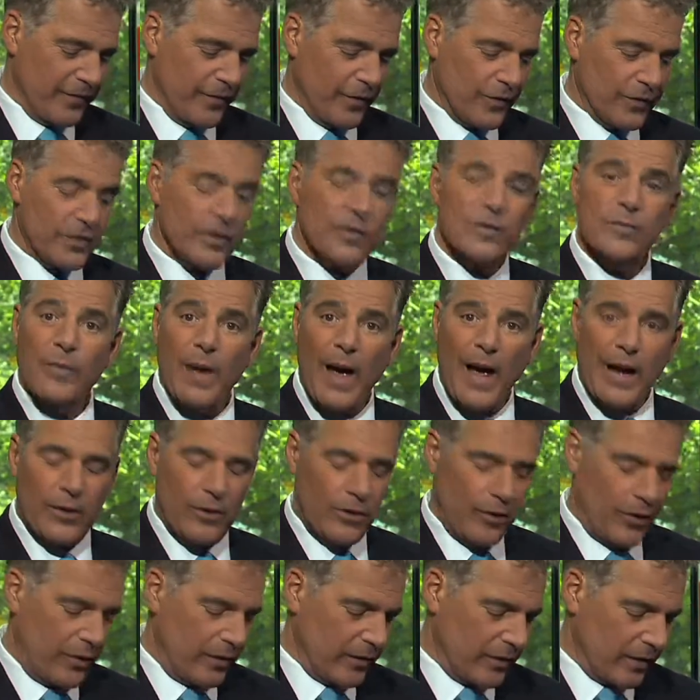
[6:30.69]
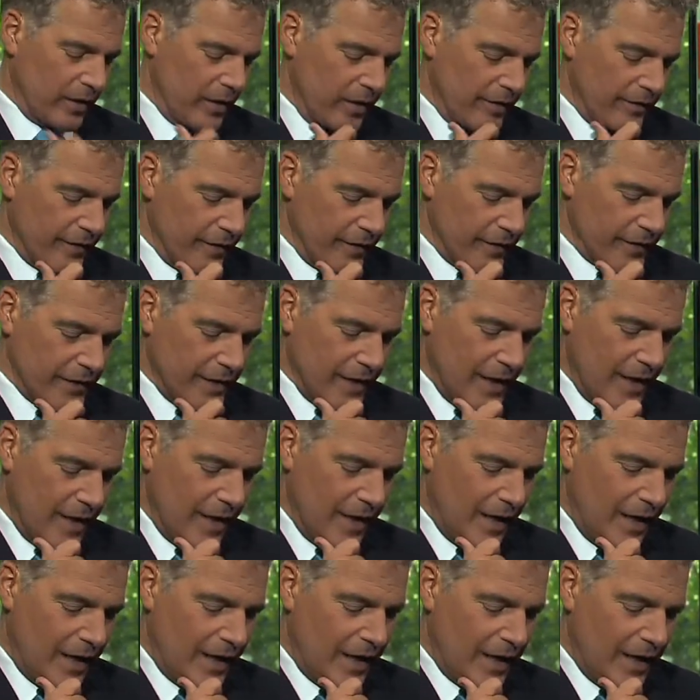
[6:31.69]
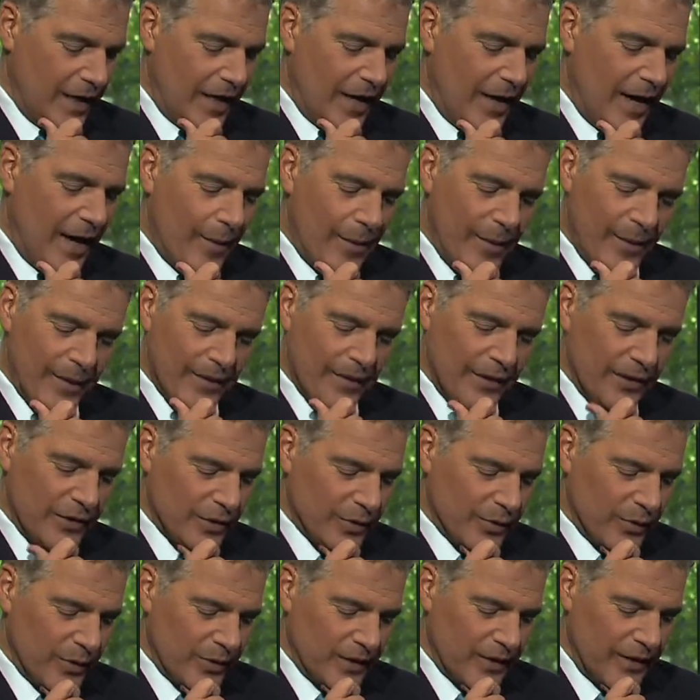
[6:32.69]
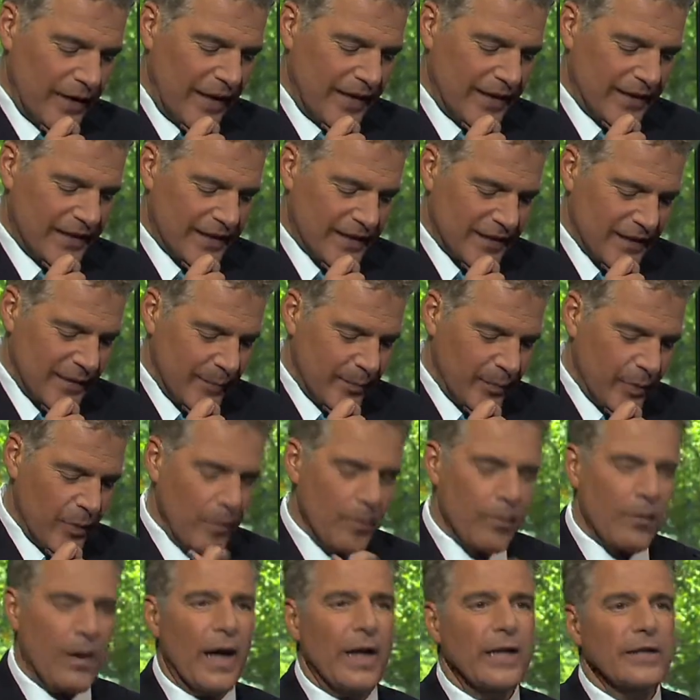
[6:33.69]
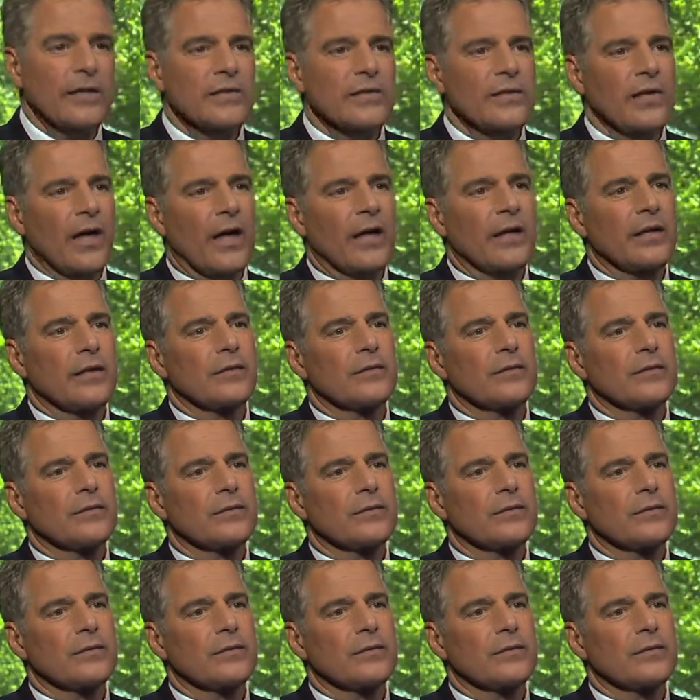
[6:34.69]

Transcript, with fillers: versus battle hardened confidence. How about this one? A simple mindset. Mm